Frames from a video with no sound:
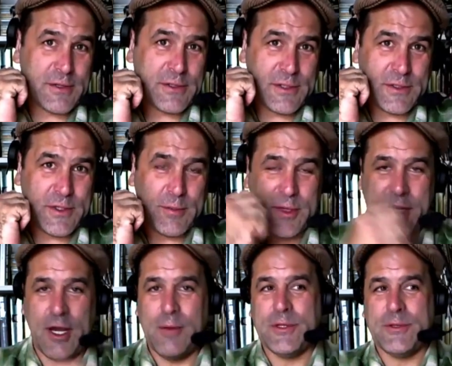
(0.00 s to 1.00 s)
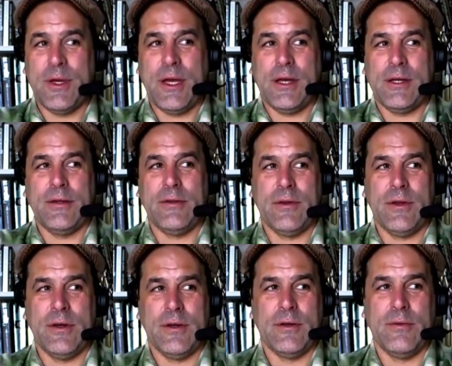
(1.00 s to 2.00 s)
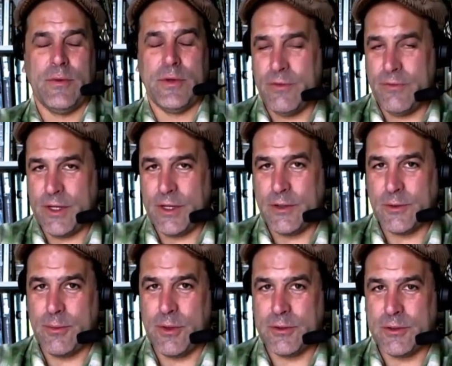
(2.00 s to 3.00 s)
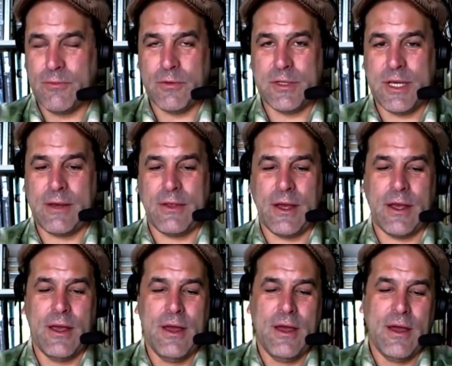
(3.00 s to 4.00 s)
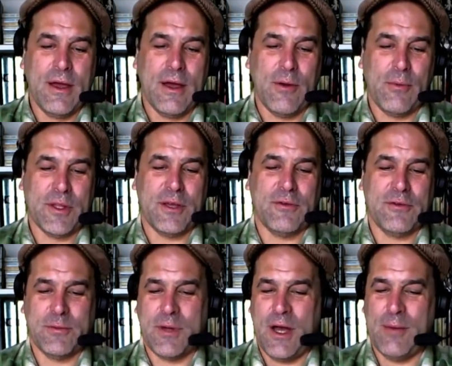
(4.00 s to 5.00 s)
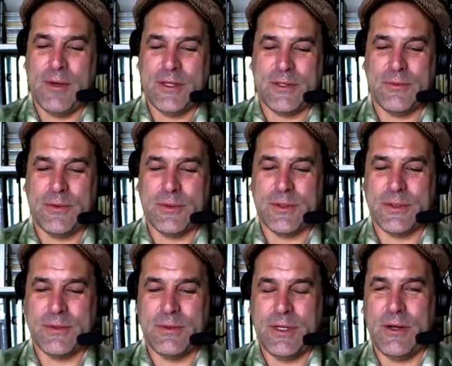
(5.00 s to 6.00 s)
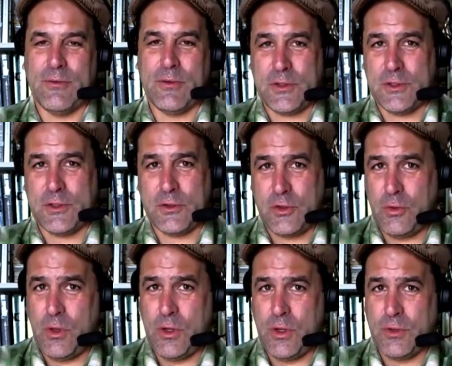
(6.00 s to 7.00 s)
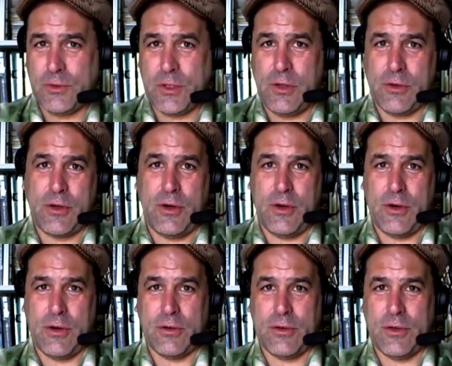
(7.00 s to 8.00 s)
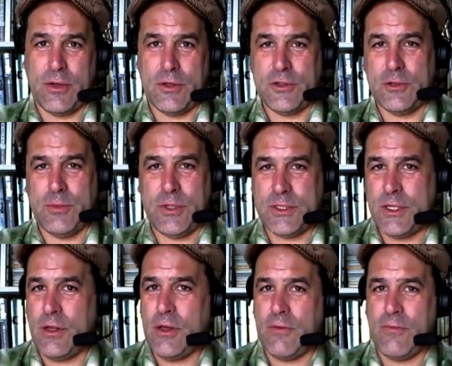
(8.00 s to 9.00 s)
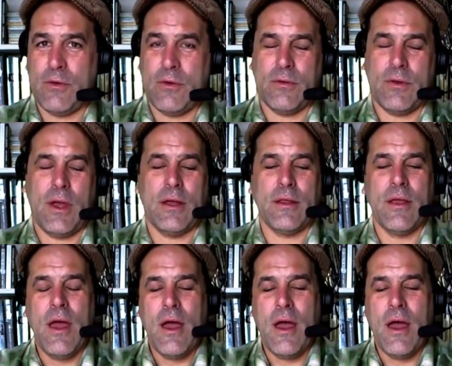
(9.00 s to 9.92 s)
because some of the comments we had on one of the videos we posted for Tech Thing, one of the YouTube comments was, you know, this is a $200 card. It should be selling for, and